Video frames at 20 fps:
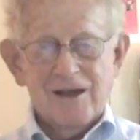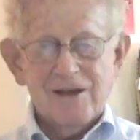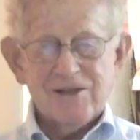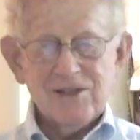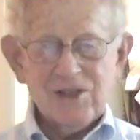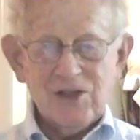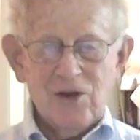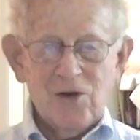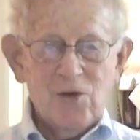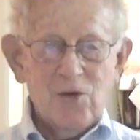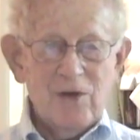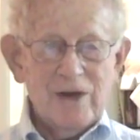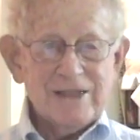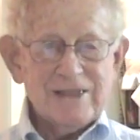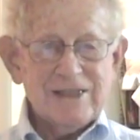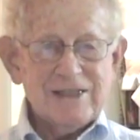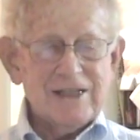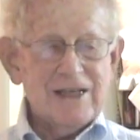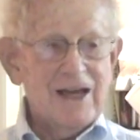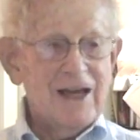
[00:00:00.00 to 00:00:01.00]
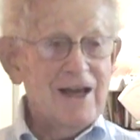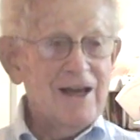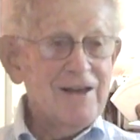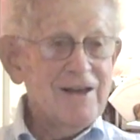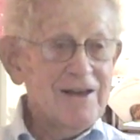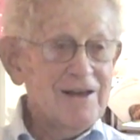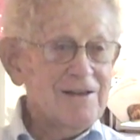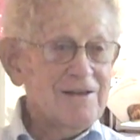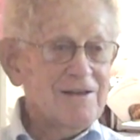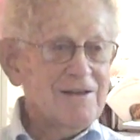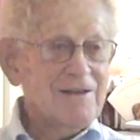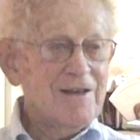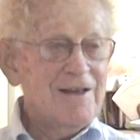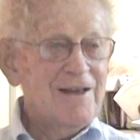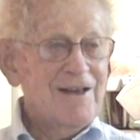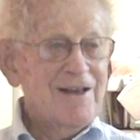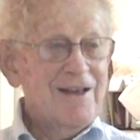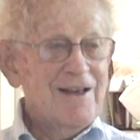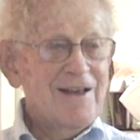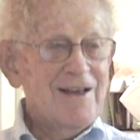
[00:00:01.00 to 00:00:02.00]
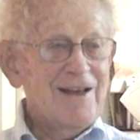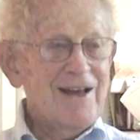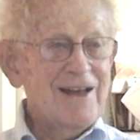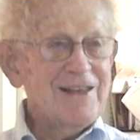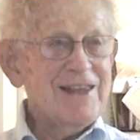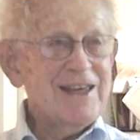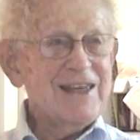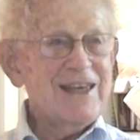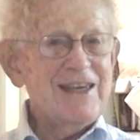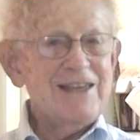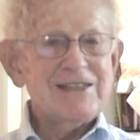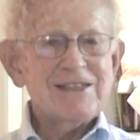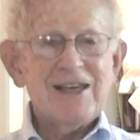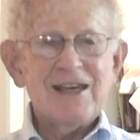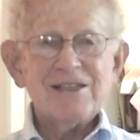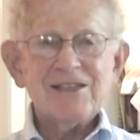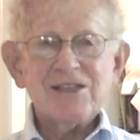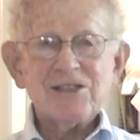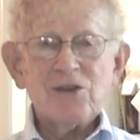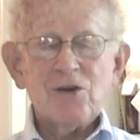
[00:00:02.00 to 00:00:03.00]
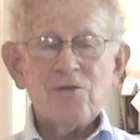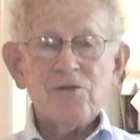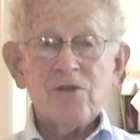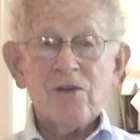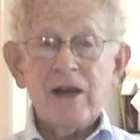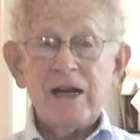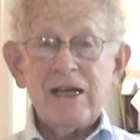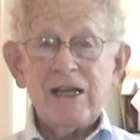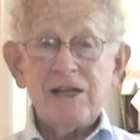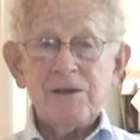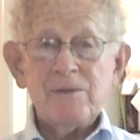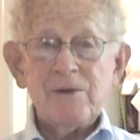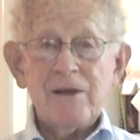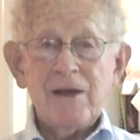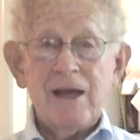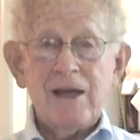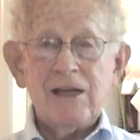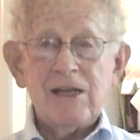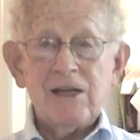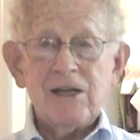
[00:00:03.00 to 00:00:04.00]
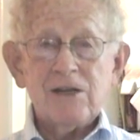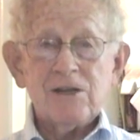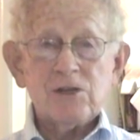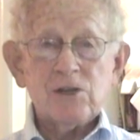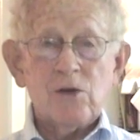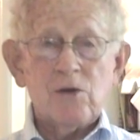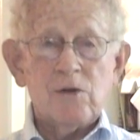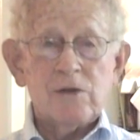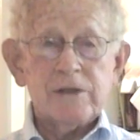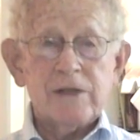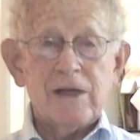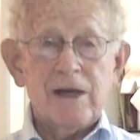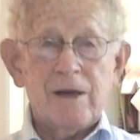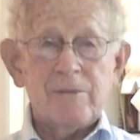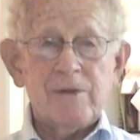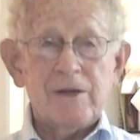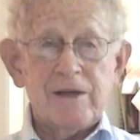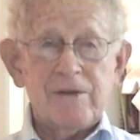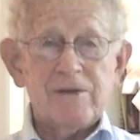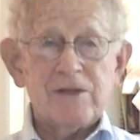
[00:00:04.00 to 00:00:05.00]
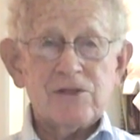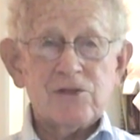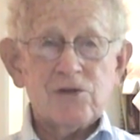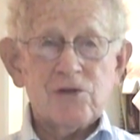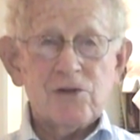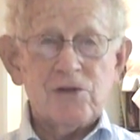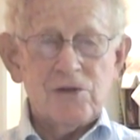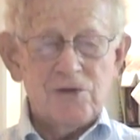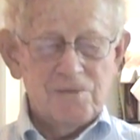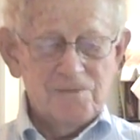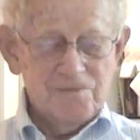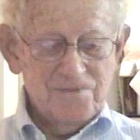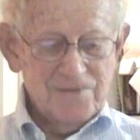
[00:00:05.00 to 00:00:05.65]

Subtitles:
So it's, I think he says it's over 80 years old, and I believe it's true.